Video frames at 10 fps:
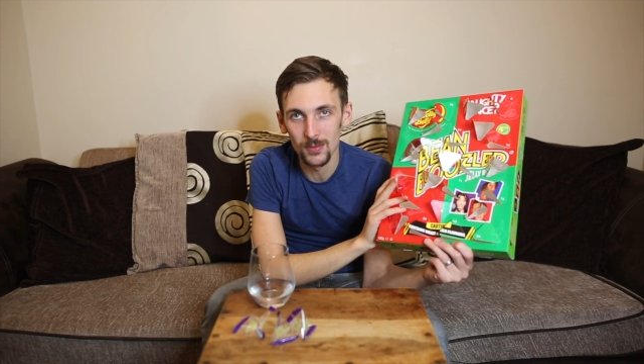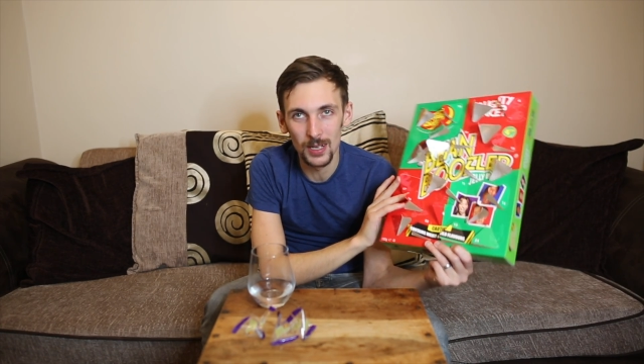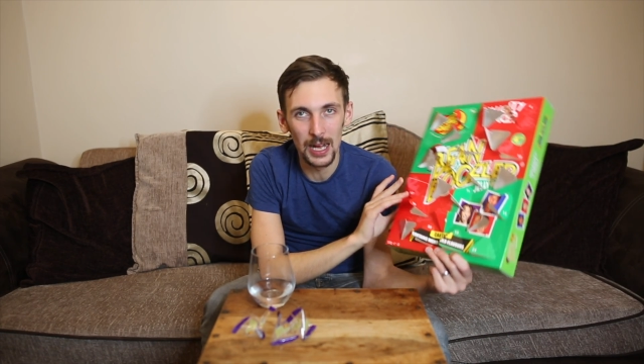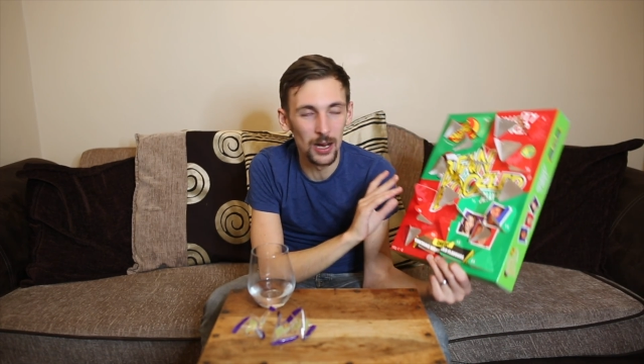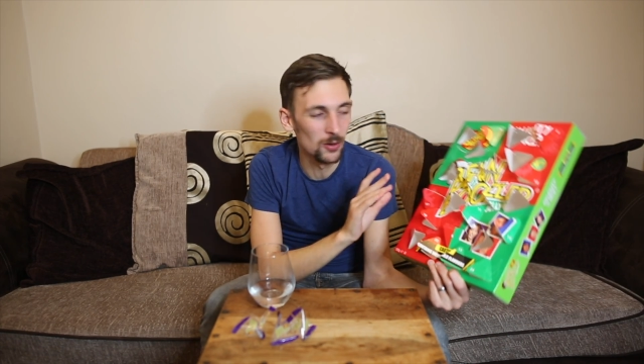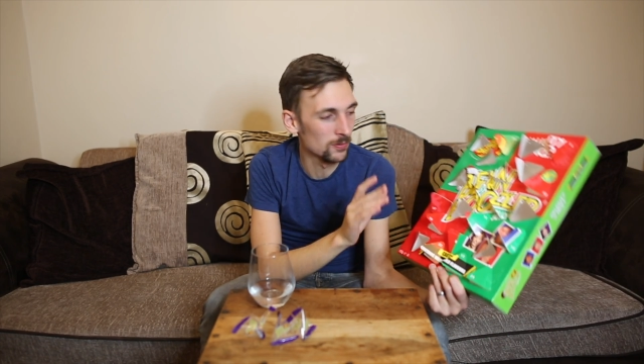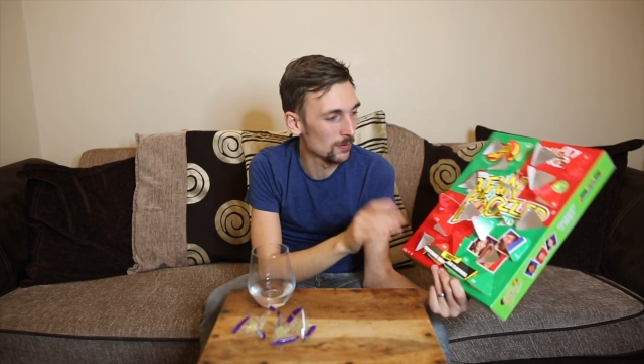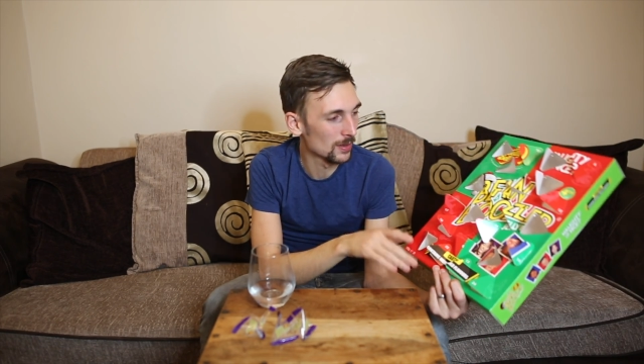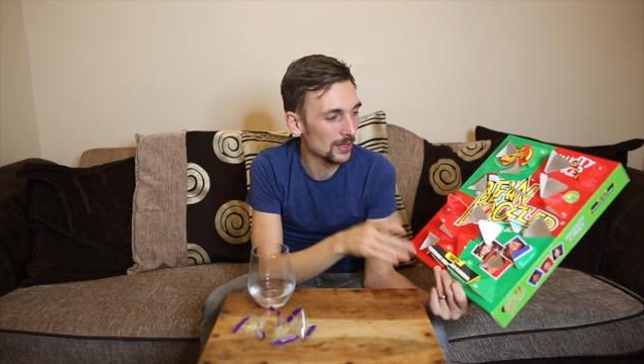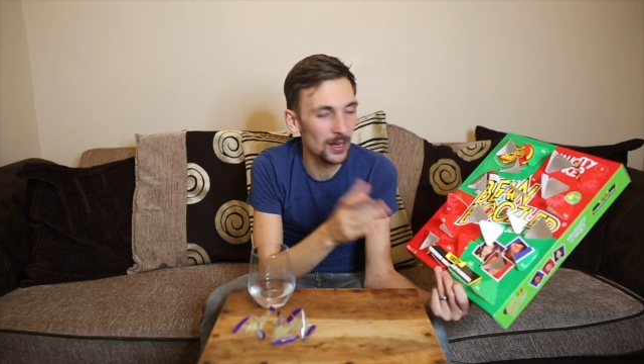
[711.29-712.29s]
Wow.
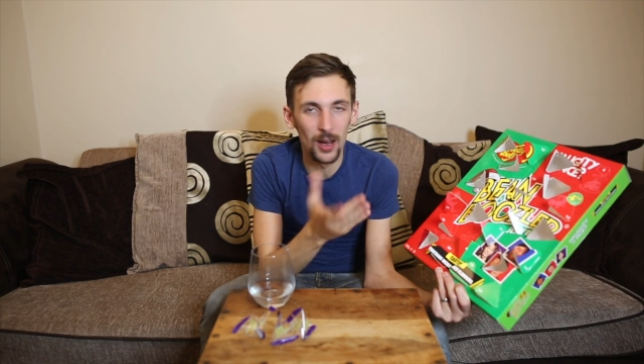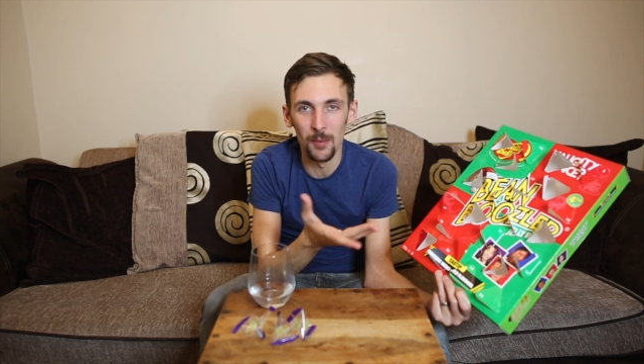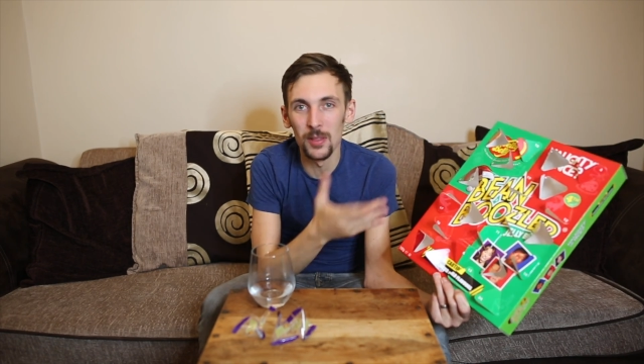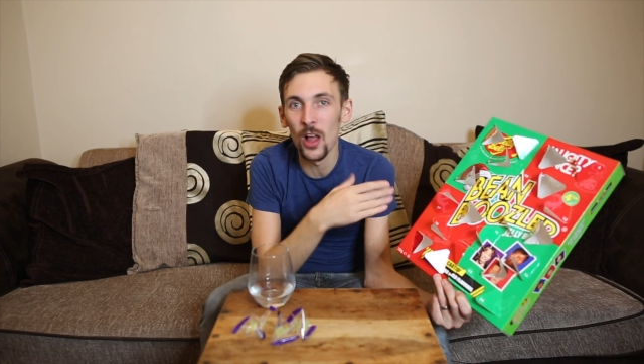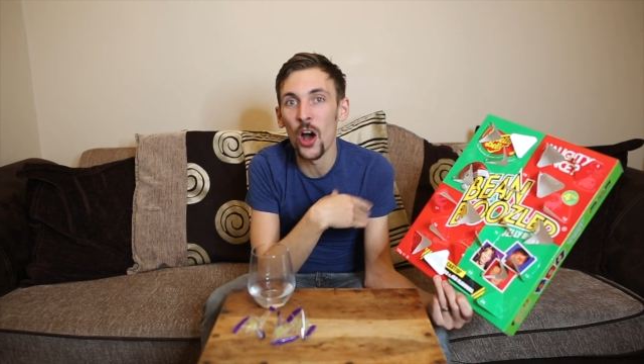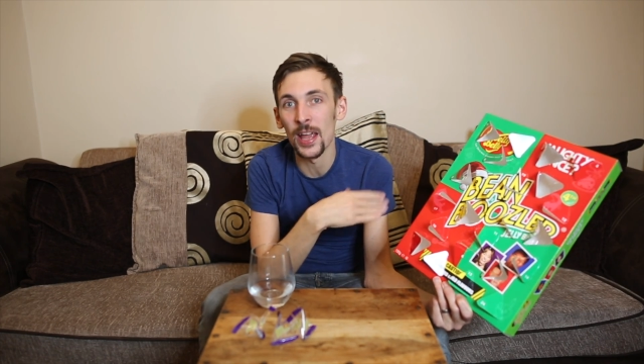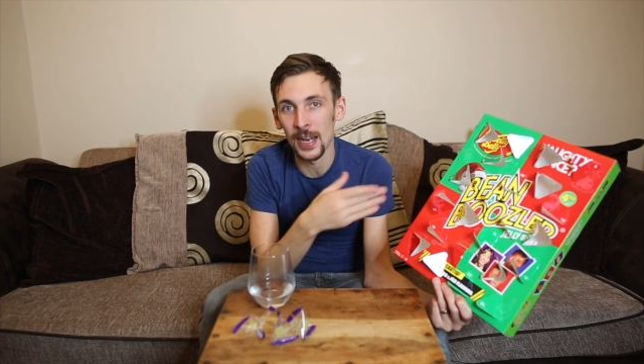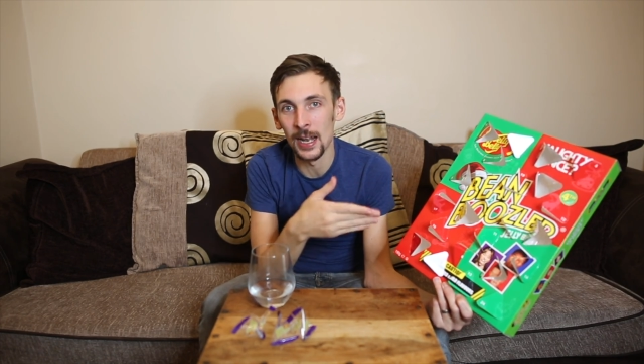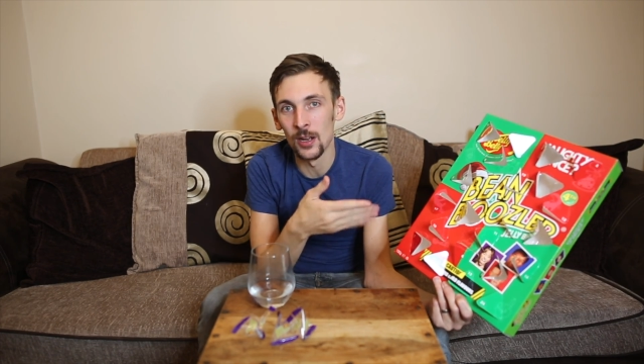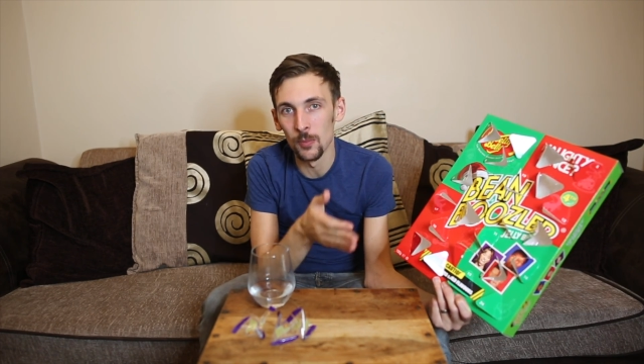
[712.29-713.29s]
I'm
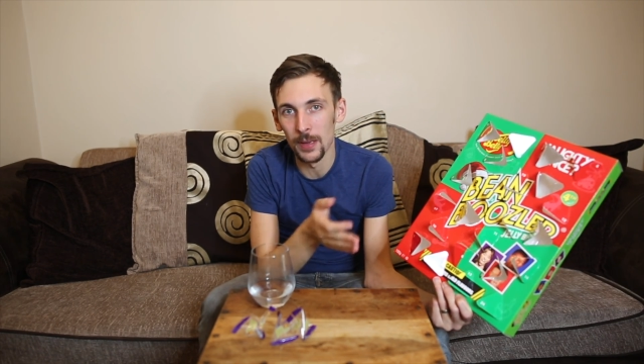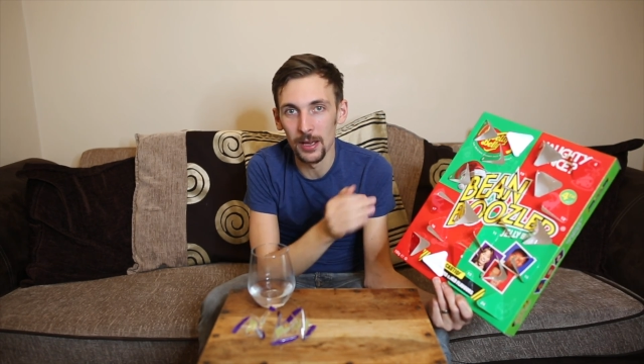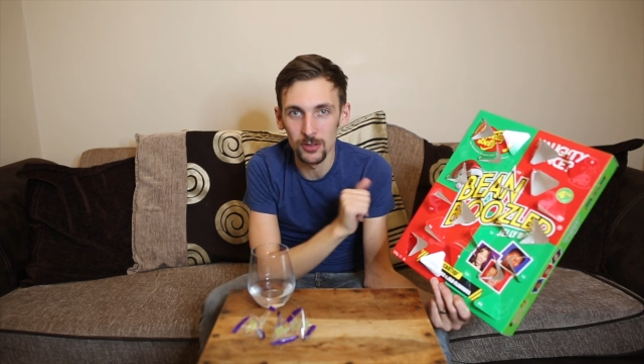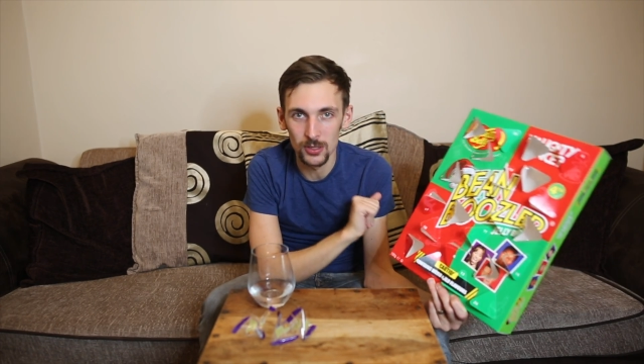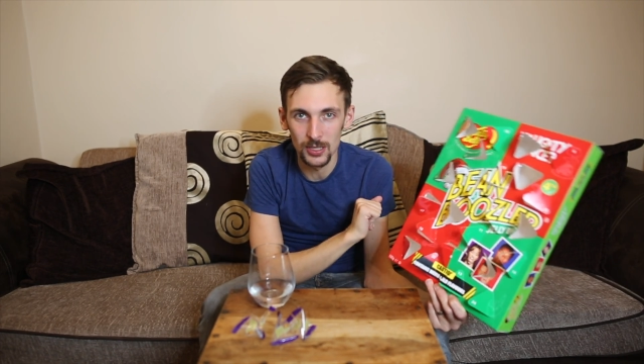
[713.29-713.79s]
lying a little bit, it